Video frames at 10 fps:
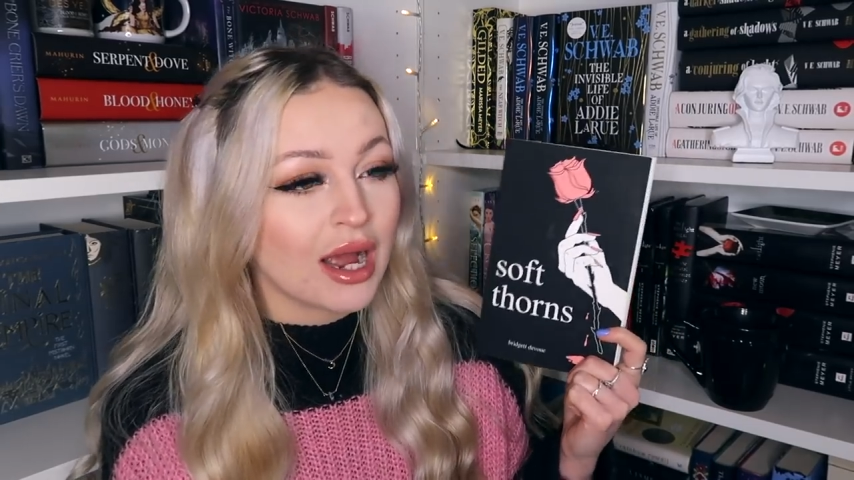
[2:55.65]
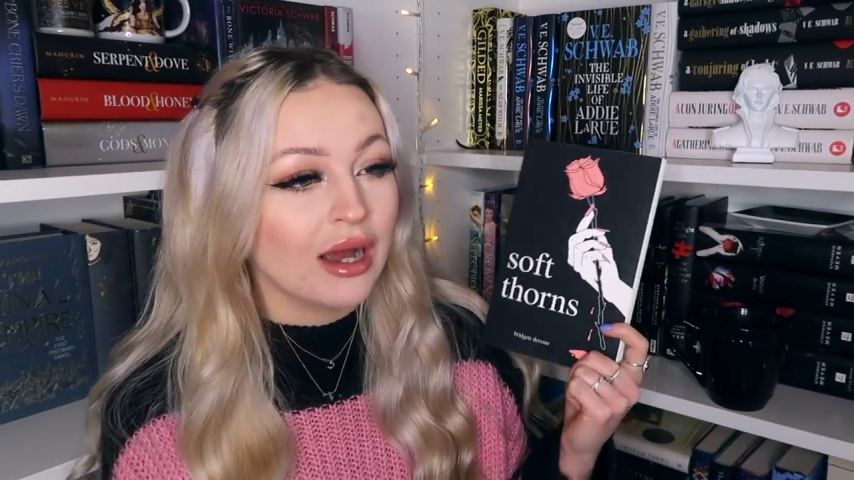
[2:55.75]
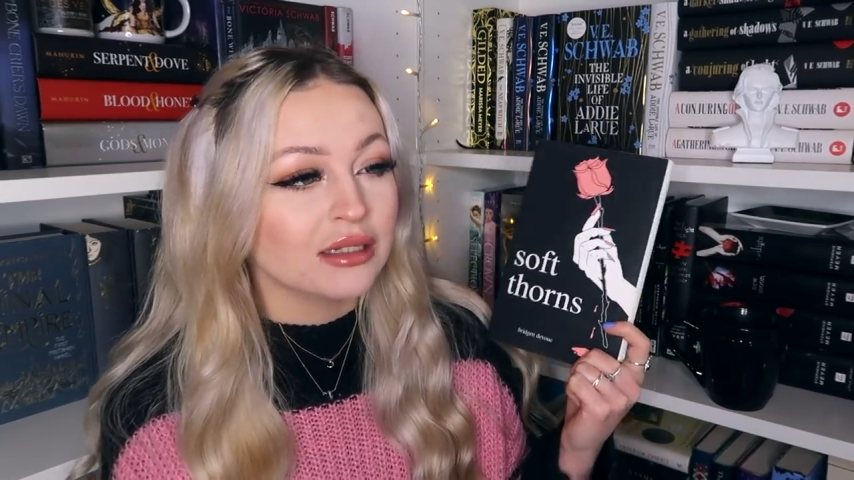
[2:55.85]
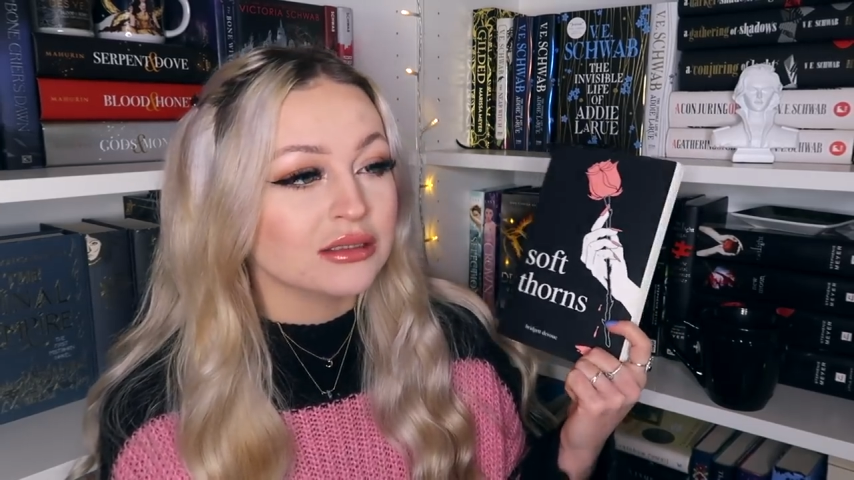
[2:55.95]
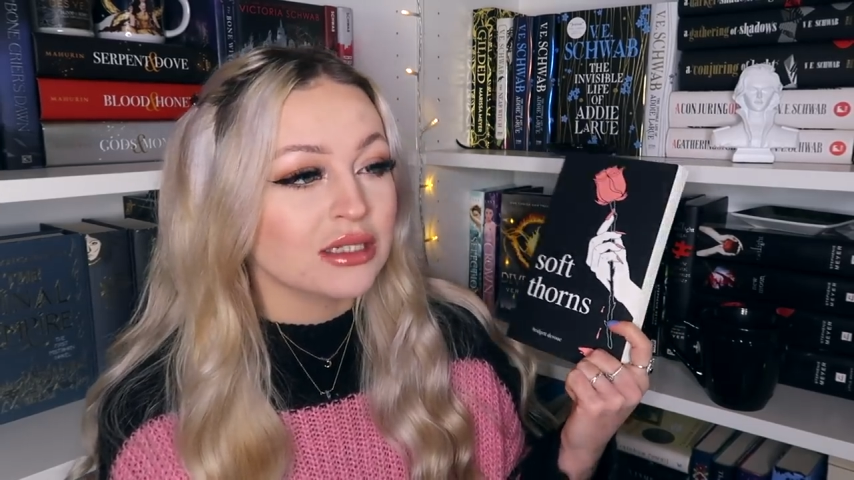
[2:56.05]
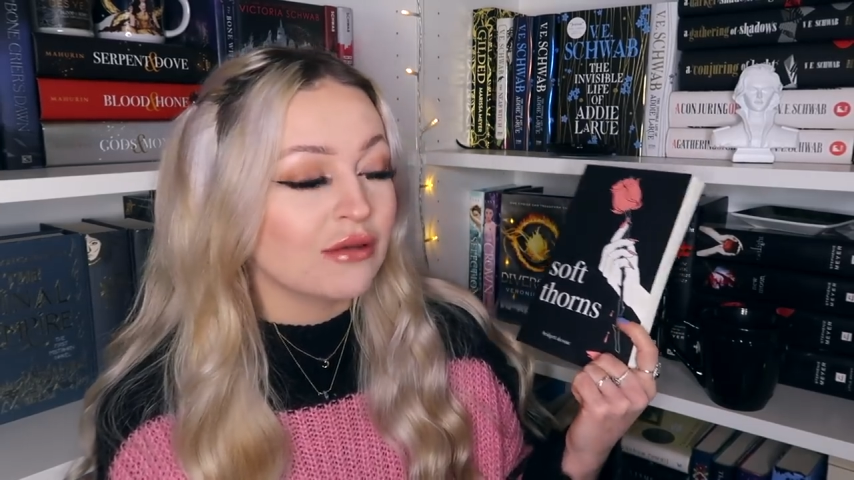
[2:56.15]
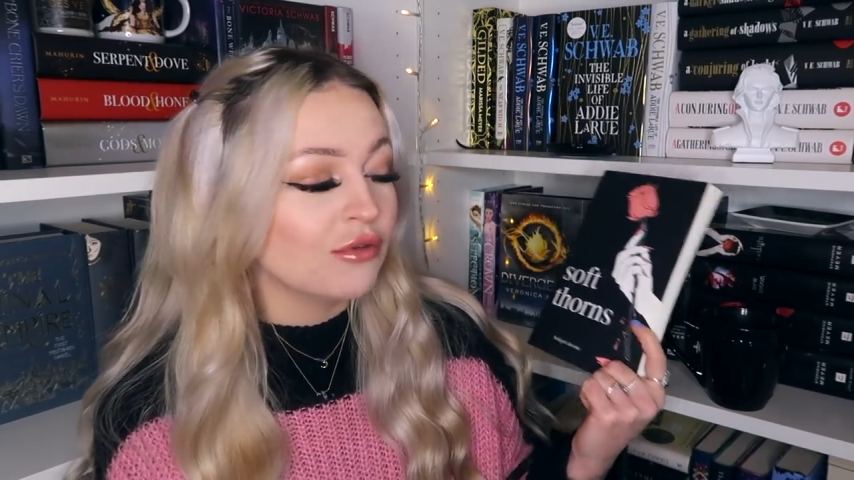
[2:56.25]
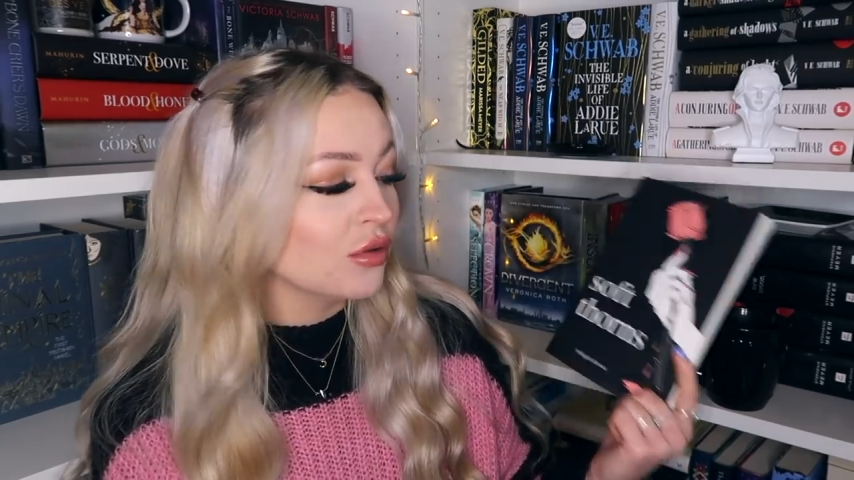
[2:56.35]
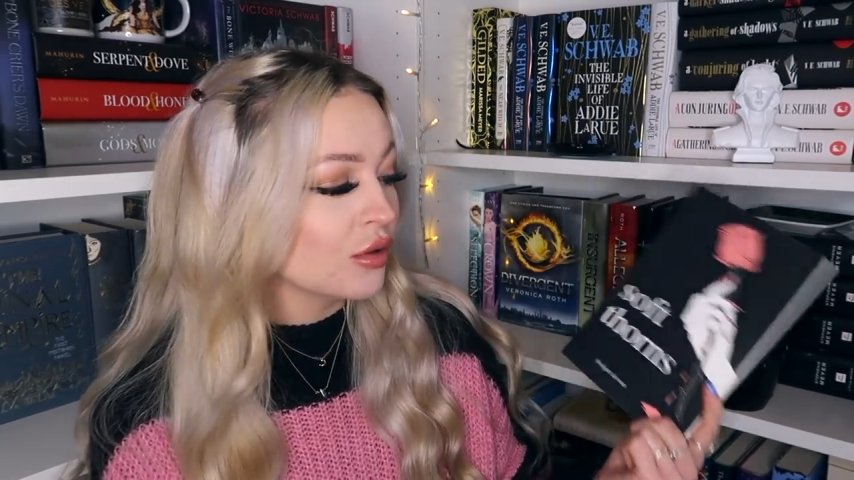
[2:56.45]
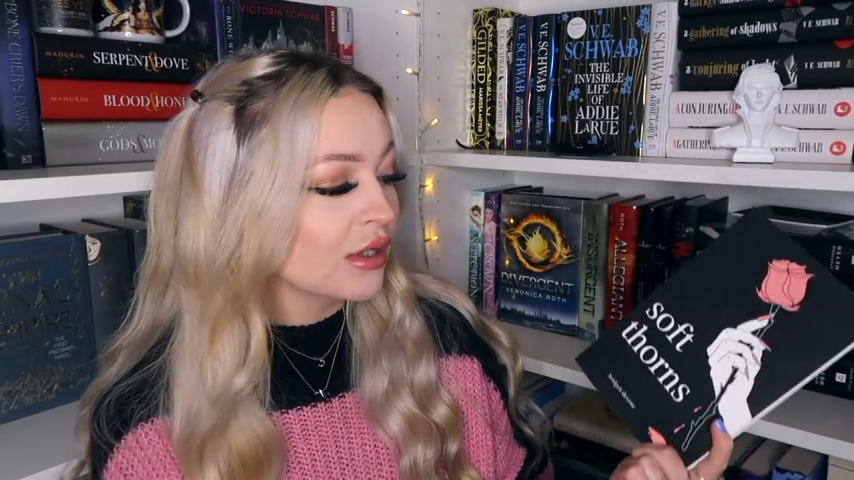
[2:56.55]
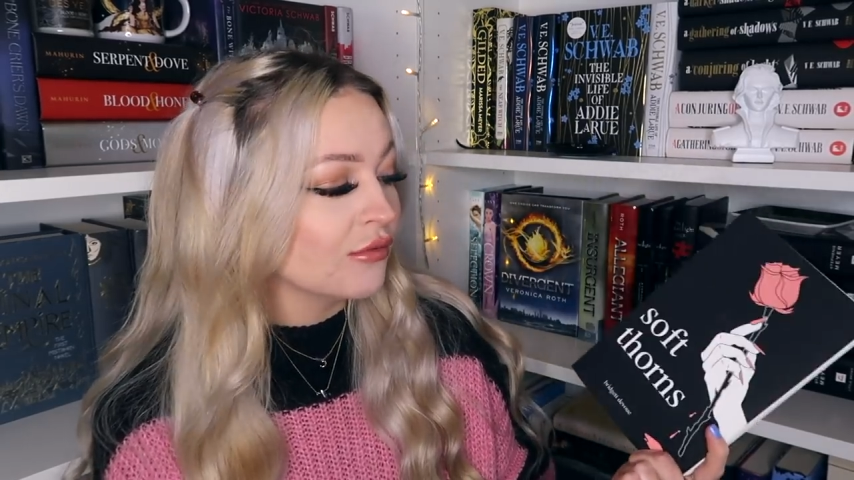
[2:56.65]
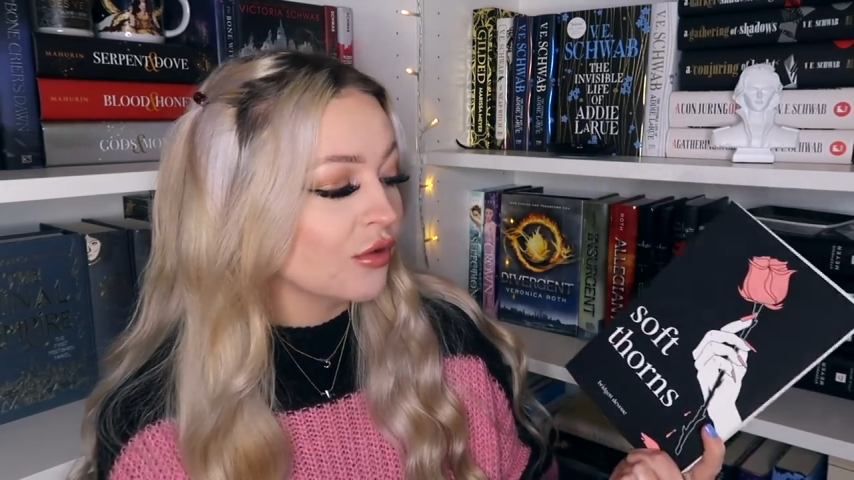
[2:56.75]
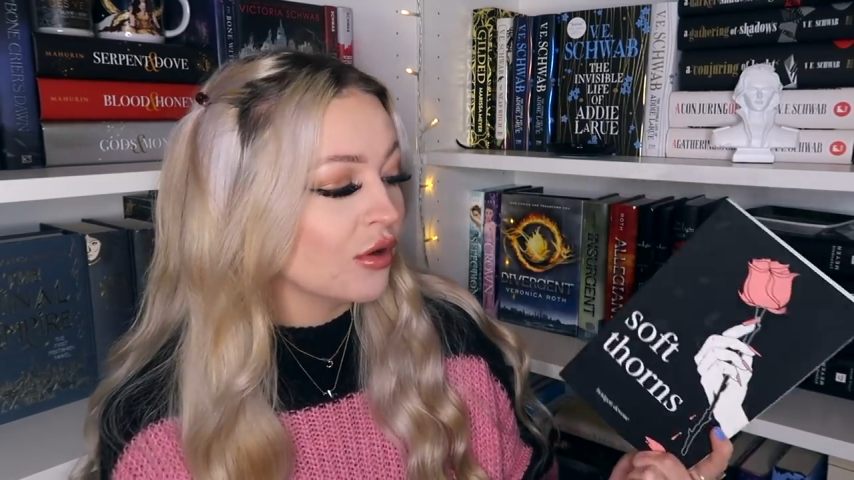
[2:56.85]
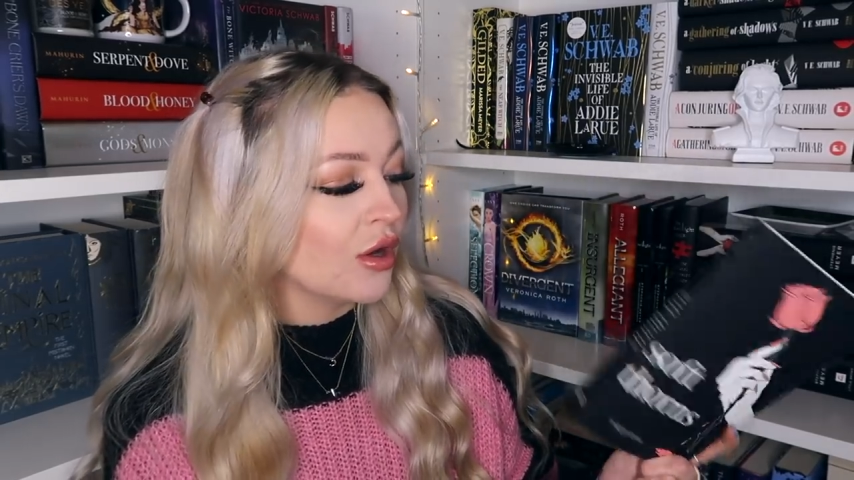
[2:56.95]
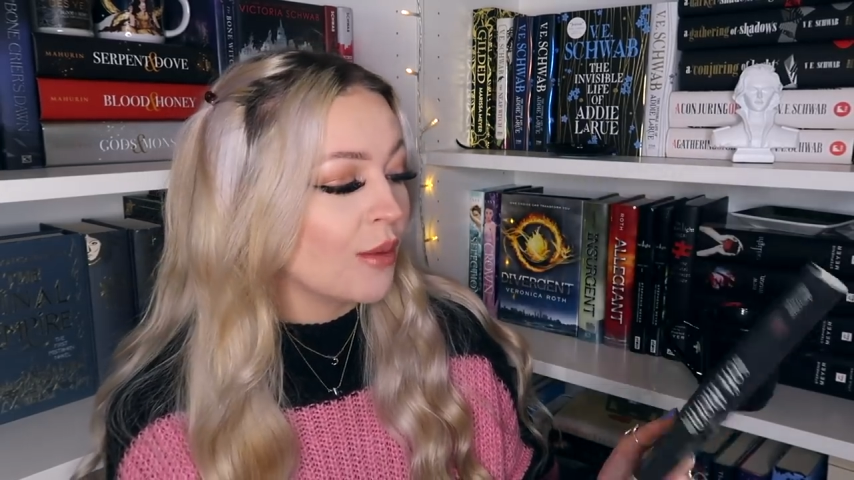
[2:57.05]
and if you're looking
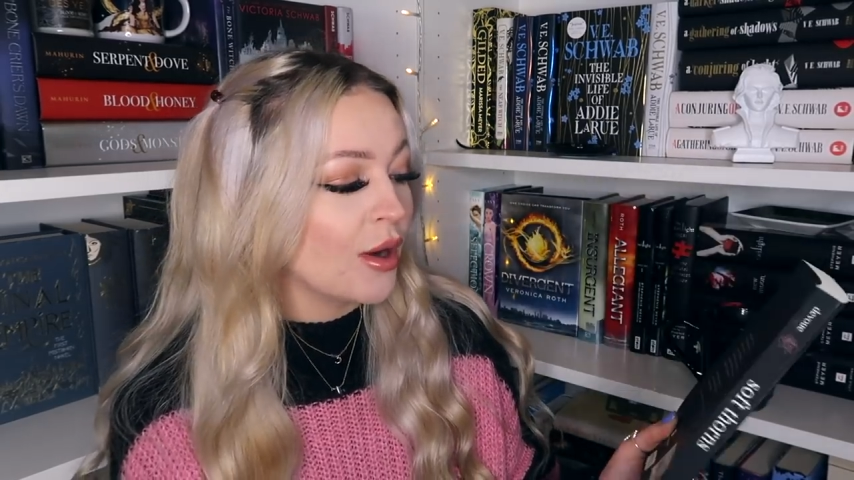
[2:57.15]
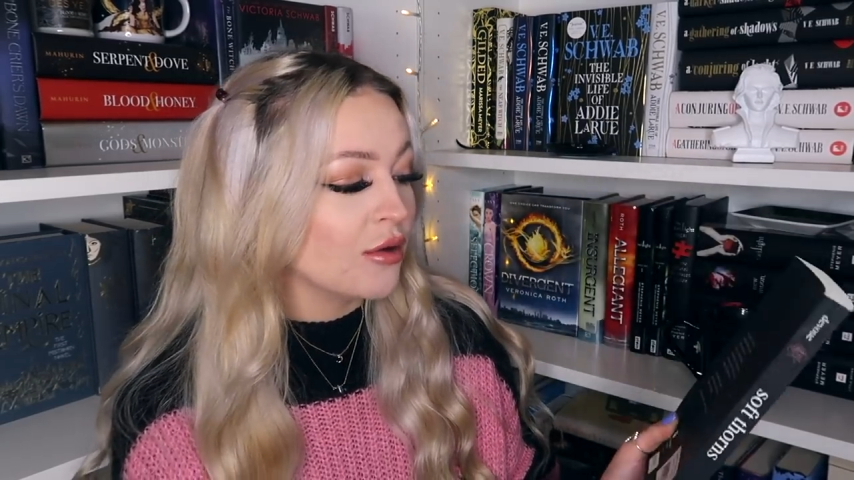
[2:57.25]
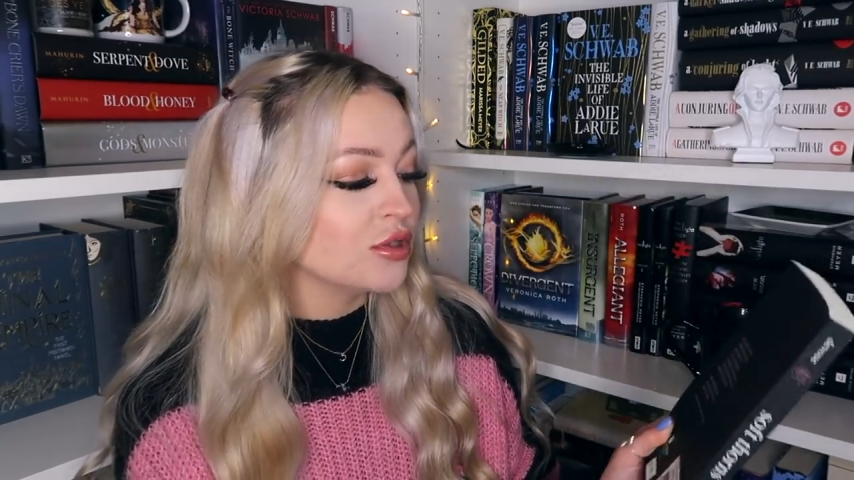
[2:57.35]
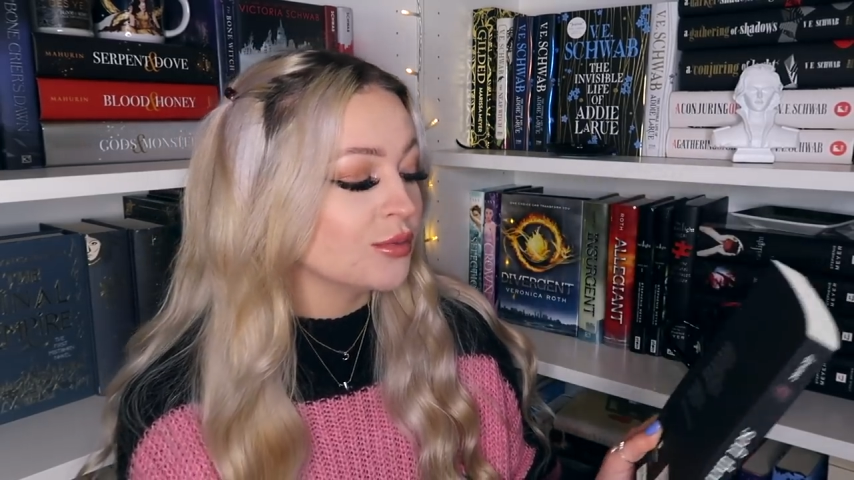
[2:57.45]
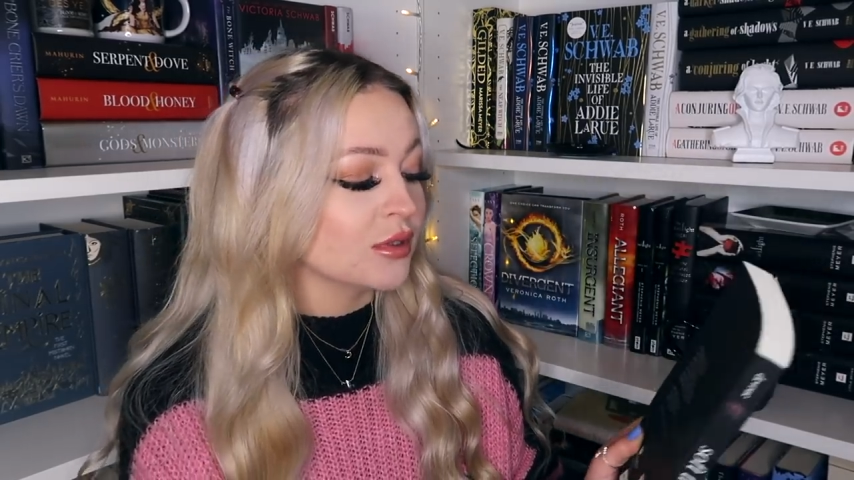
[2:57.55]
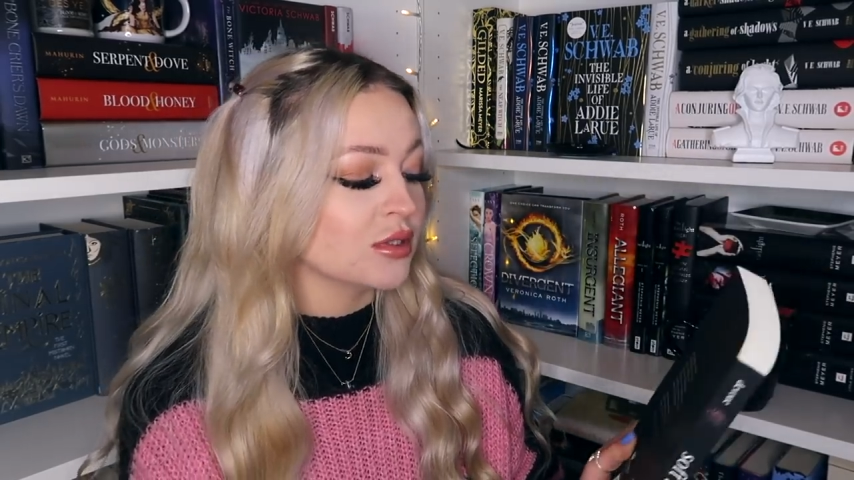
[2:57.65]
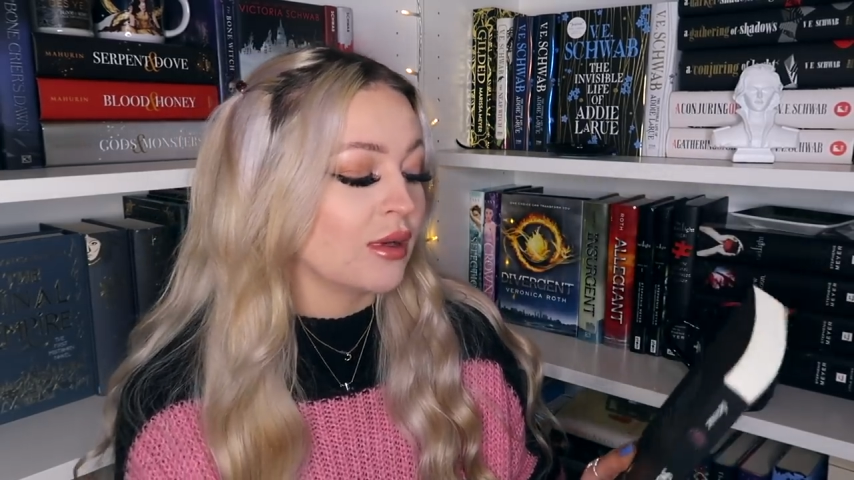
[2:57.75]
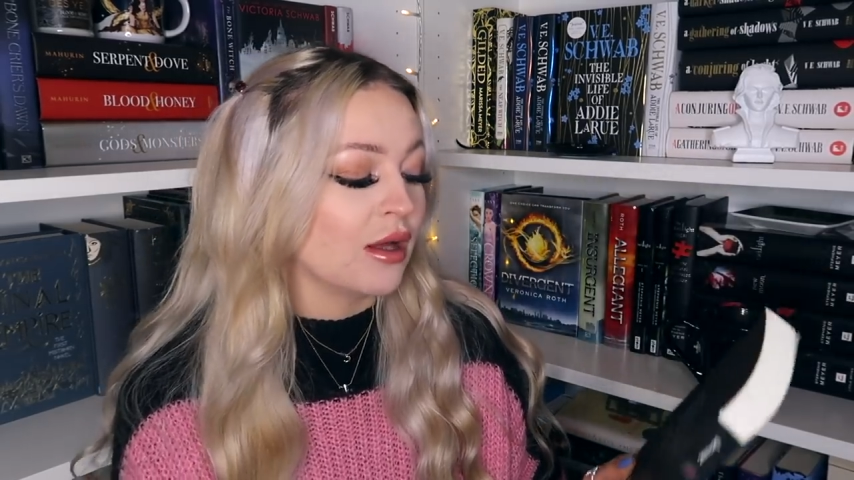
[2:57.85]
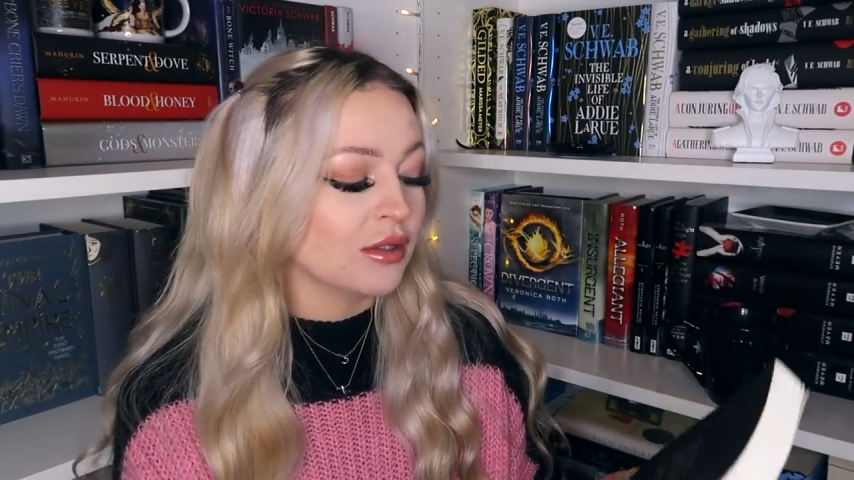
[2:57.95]
for a poetry book as well.